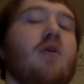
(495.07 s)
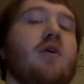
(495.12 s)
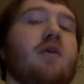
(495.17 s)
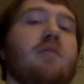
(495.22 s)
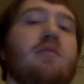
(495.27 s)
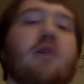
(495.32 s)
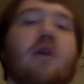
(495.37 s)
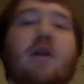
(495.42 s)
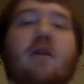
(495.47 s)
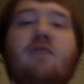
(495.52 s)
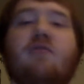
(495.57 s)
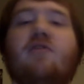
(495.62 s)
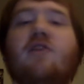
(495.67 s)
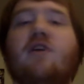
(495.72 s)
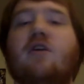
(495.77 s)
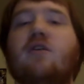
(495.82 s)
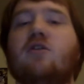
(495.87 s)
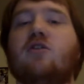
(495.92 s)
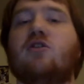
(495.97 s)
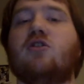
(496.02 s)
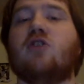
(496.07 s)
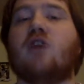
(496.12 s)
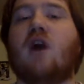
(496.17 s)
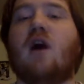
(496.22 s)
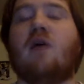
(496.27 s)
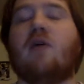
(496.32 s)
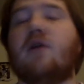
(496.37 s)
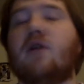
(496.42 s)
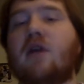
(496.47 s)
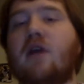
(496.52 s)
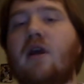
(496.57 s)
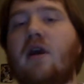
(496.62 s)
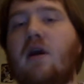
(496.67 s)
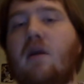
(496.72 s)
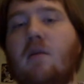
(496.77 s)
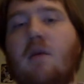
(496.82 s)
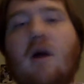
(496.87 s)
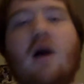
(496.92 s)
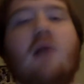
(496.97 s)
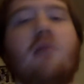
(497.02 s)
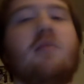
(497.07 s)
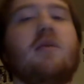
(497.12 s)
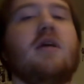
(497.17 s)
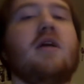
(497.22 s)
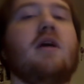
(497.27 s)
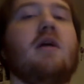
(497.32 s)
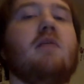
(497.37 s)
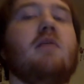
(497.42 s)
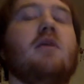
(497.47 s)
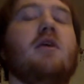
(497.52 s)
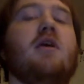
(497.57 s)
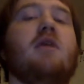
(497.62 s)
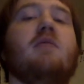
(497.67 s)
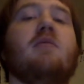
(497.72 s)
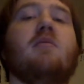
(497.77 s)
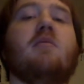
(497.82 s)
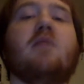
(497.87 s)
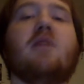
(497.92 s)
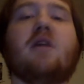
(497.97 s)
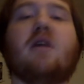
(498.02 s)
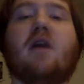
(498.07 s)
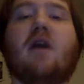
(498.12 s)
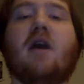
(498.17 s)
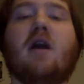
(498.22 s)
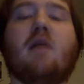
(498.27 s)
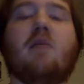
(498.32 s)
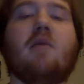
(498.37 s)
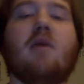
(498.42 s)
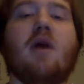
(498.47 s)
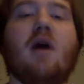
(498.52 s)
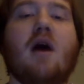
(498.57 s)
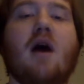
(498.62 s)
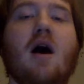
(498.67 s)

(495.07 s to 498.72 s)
He played a fairly solid game, um, being able to keep them in the game.